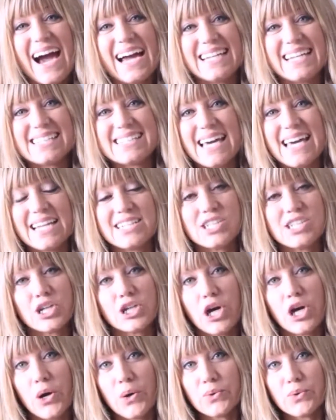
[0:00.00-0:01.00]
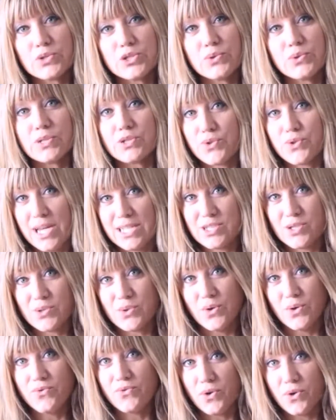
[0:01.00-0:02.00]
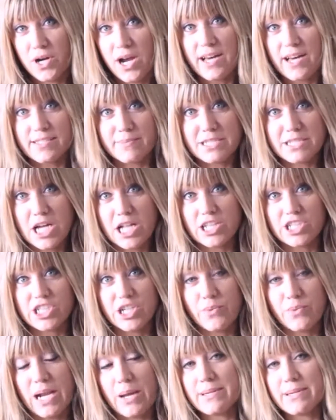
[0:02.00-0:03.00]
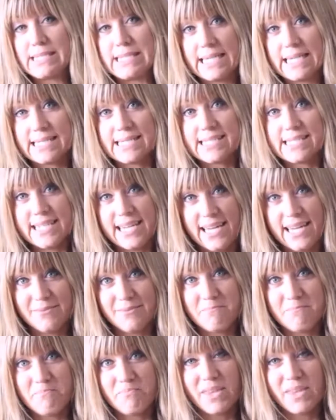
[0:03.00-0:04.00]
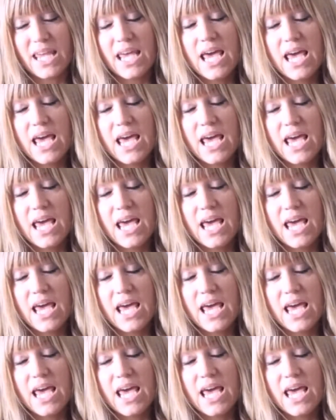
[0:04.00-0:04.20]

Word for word: I decided to go to a trade school for cosmetology when I was 16.